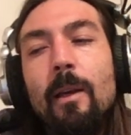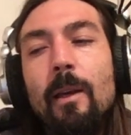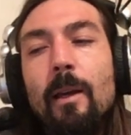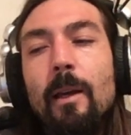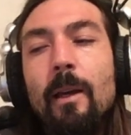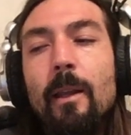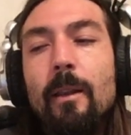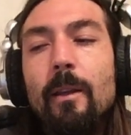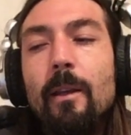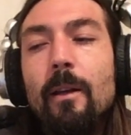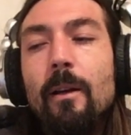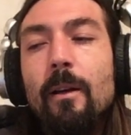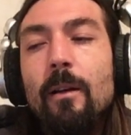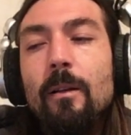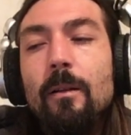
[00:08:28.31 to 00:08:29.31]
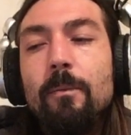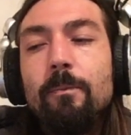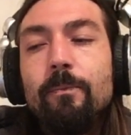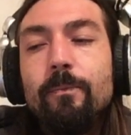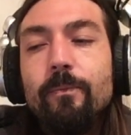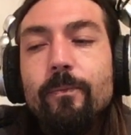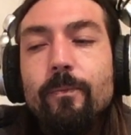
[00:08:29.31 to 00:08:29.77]
And then I
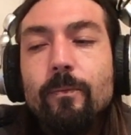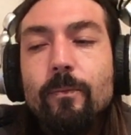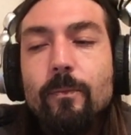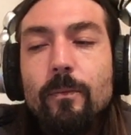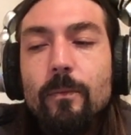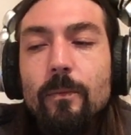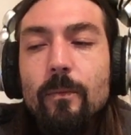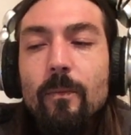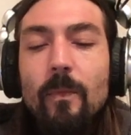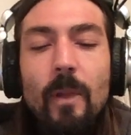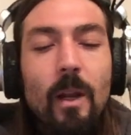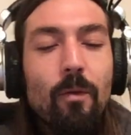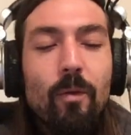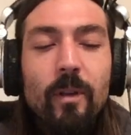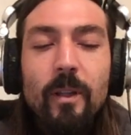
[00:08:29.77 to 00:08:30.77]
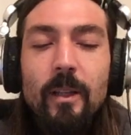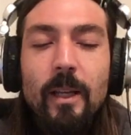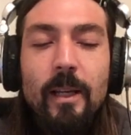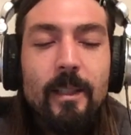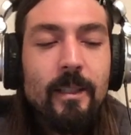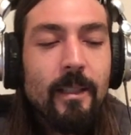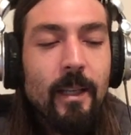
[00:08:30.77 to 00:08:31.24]
really
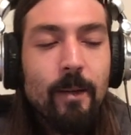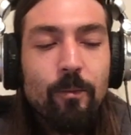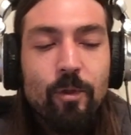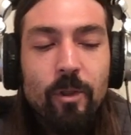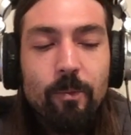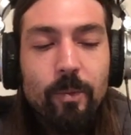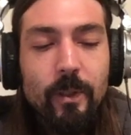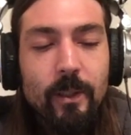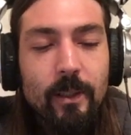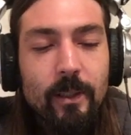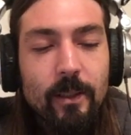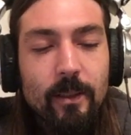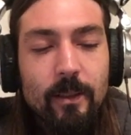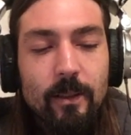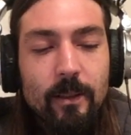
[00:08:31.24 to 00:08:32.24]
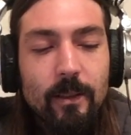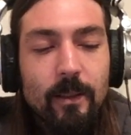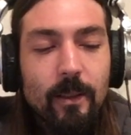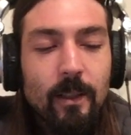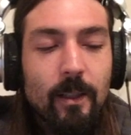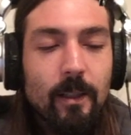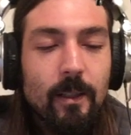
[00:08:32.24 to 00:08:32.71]
like Sam Tripoli,
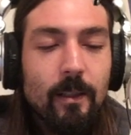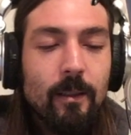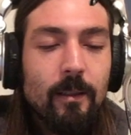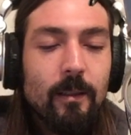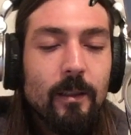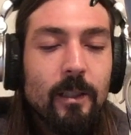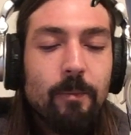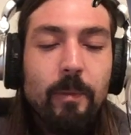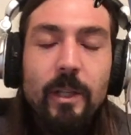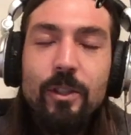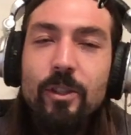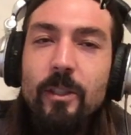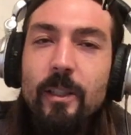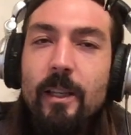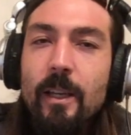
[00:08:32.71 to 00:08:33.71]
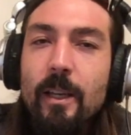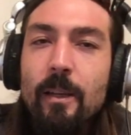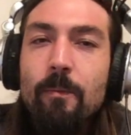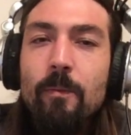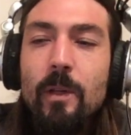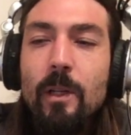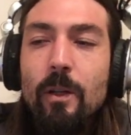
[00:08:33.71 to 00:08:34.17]
especially
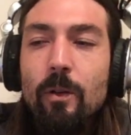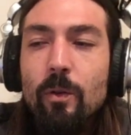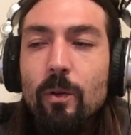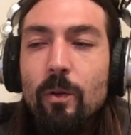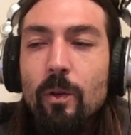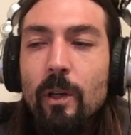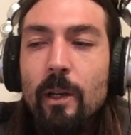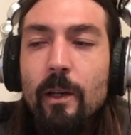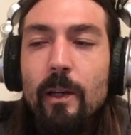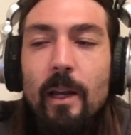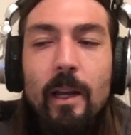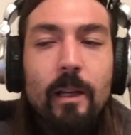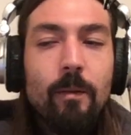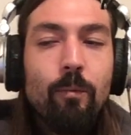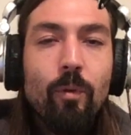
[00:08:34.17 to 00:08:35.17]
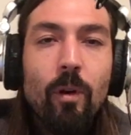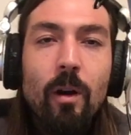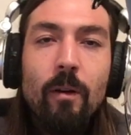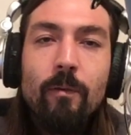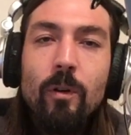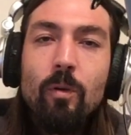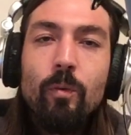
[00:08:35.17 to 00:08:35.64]
him and Eddie
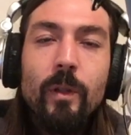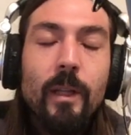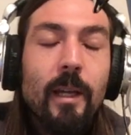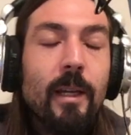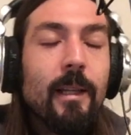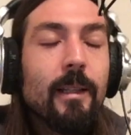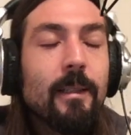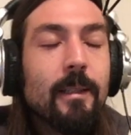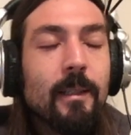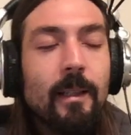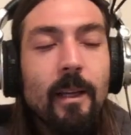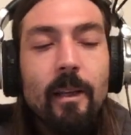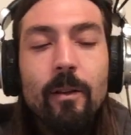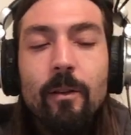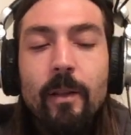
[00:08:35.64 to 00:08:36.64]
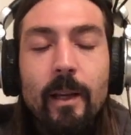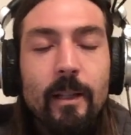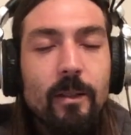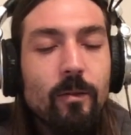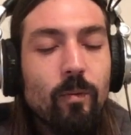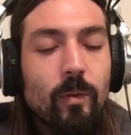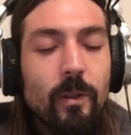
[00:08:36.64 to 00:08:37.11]
Bravo when they get together.
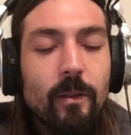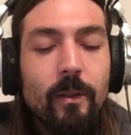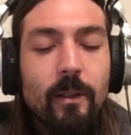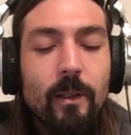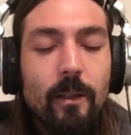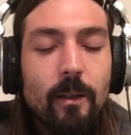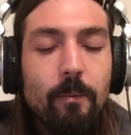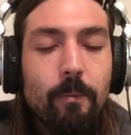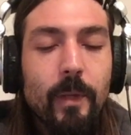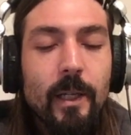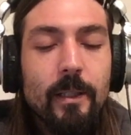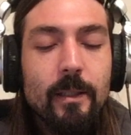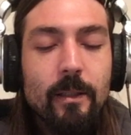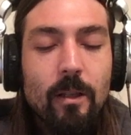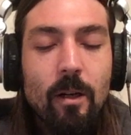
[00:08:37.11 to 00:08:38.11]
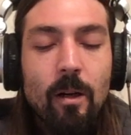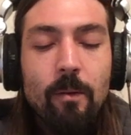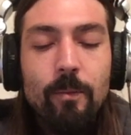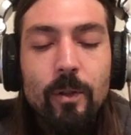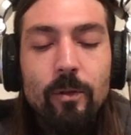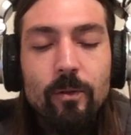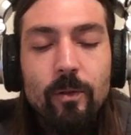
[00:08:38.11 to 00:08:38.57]
That's one of the best
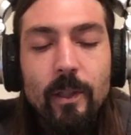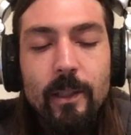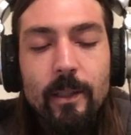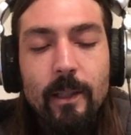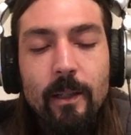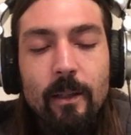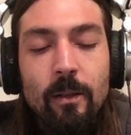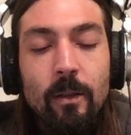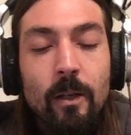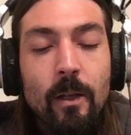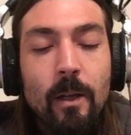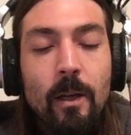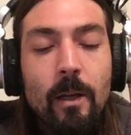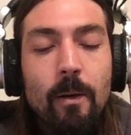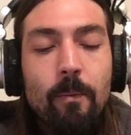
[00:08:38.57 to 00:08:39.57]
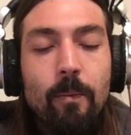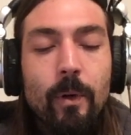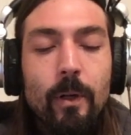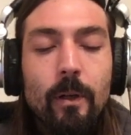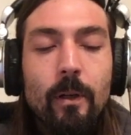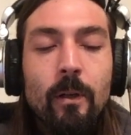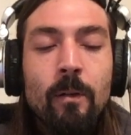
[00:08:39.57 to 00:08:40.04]
combos right there.
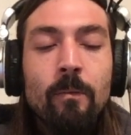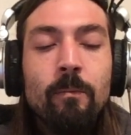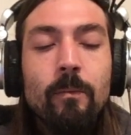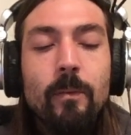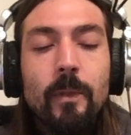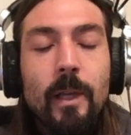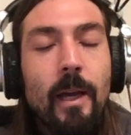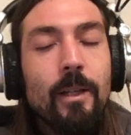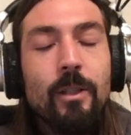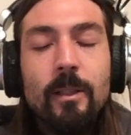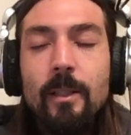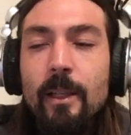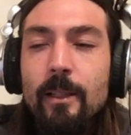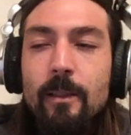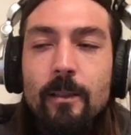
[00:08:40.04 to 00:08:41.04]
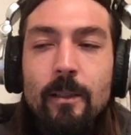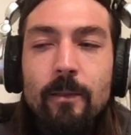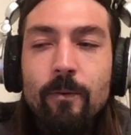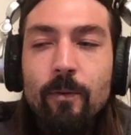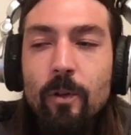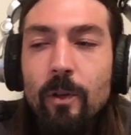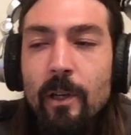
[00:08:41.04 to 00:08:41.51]
But yeah, I just like the
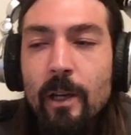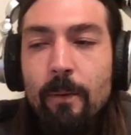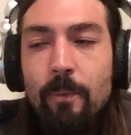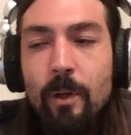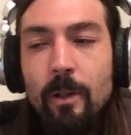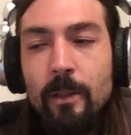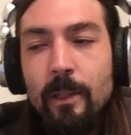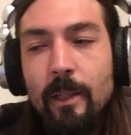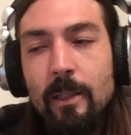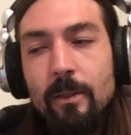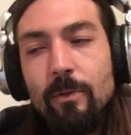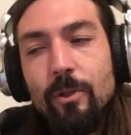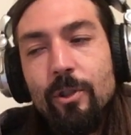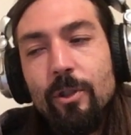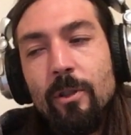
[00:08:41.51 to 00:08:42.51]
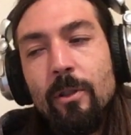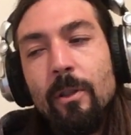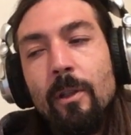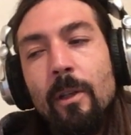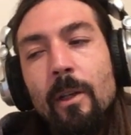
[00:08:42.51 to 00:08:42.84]
Tinfoil Hat podcast for sure.